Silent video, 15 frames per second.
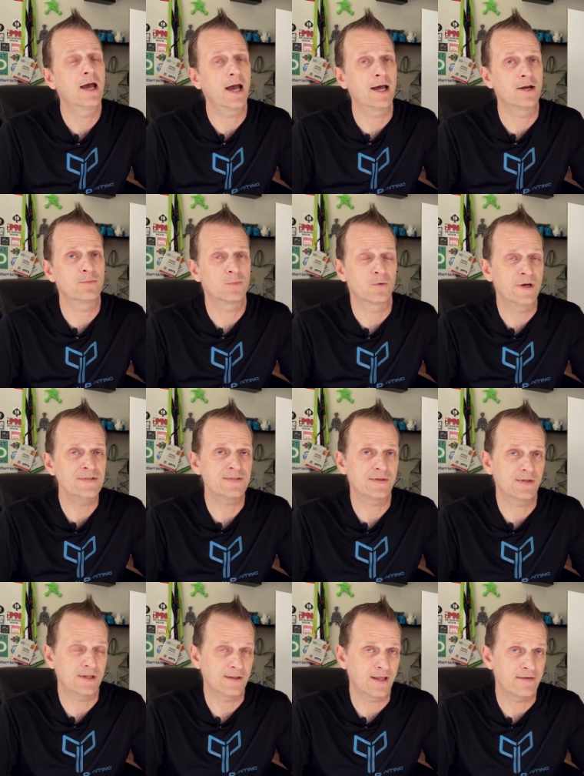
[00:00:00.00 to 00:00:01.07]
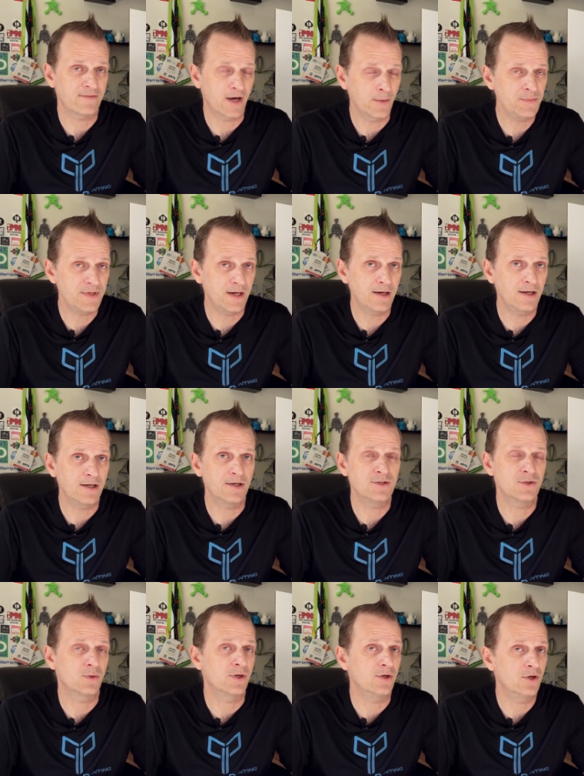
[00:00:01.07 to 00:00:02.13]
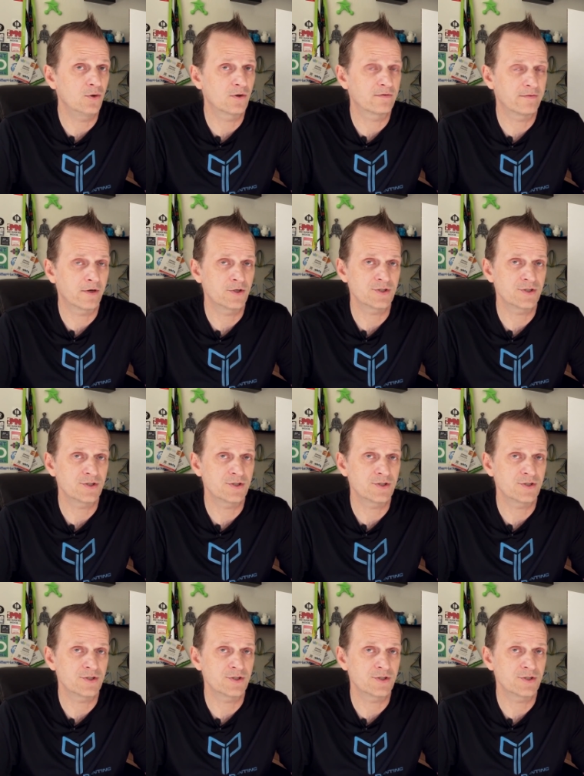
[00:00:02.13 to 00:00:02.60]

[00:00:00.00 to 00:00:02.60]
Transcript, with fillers: and recently they've updated it to a newer